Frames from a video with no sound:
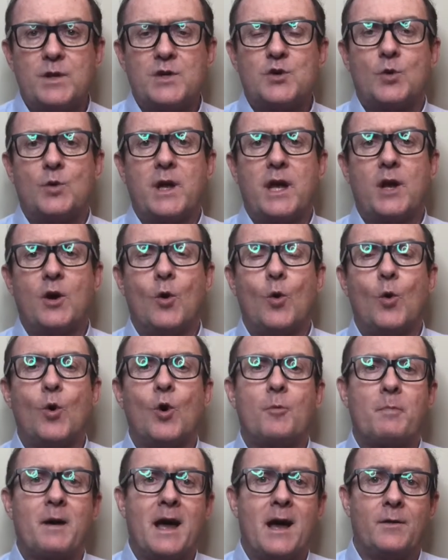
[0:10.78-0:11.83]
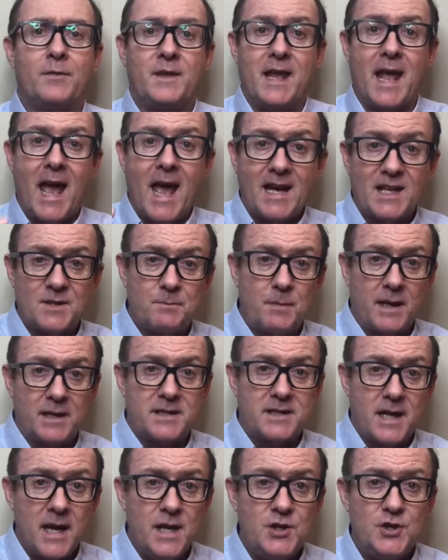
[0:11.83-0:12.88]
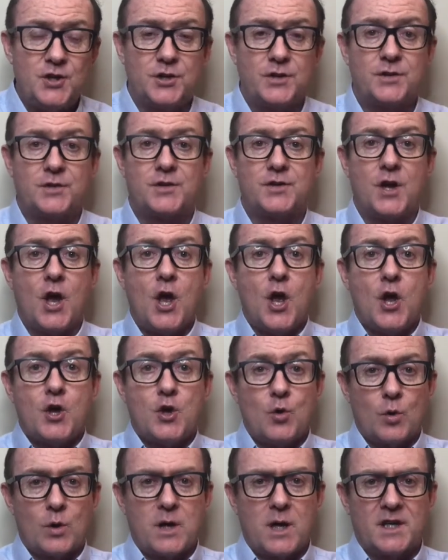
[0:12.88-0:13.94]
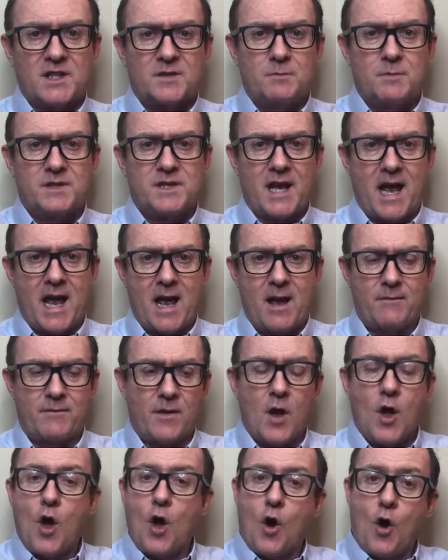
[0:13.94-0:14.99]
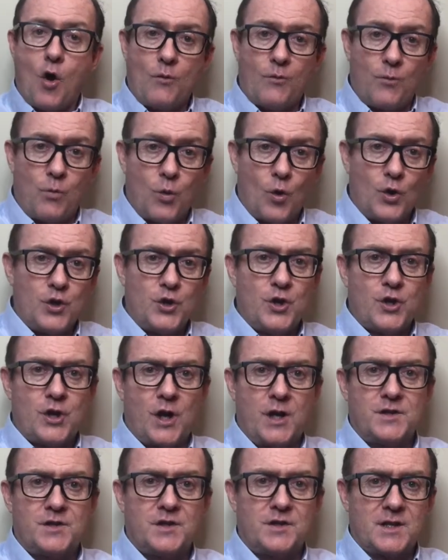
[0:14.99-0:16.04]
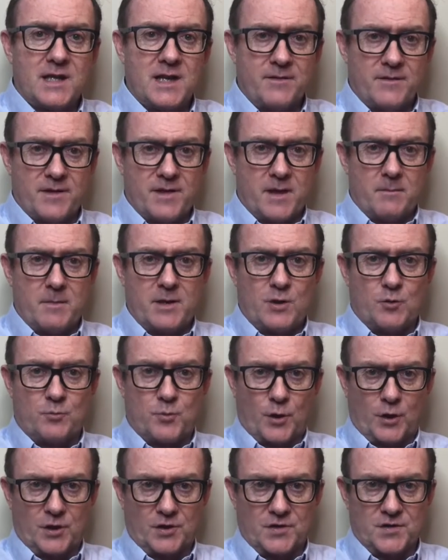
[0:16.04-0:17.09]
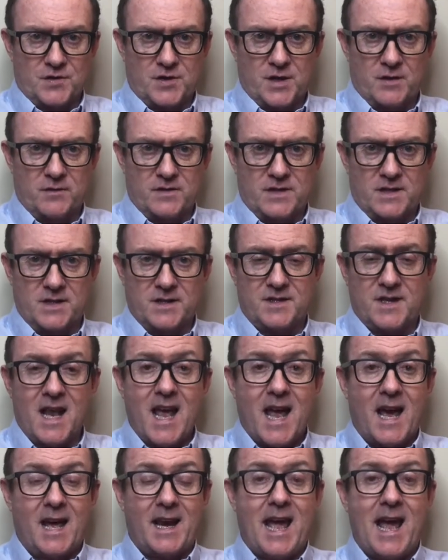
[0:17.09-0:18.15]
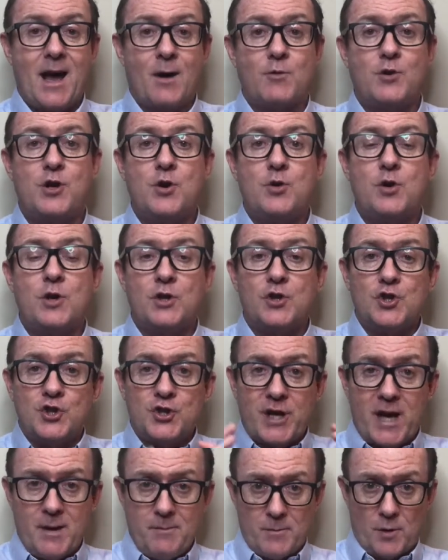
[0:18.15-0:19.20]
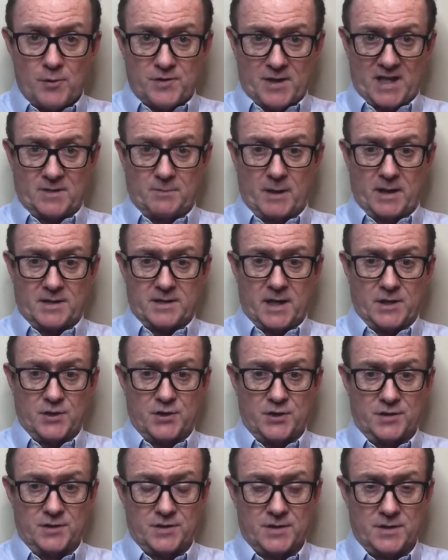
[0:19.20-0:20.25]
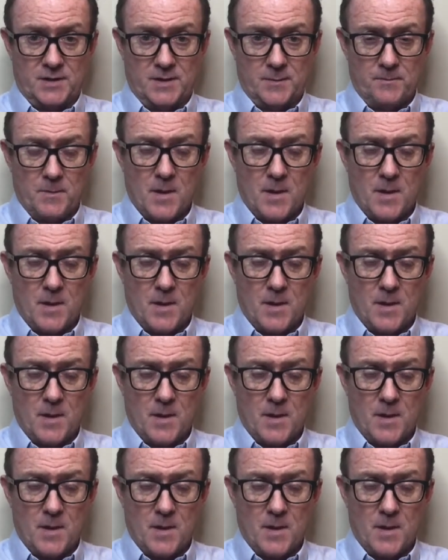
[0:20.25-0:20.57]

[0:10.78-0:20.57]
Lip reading: we're talking all about the expectations your customers have of what you're going to deliver them in your products and services and how you can shape those expectations.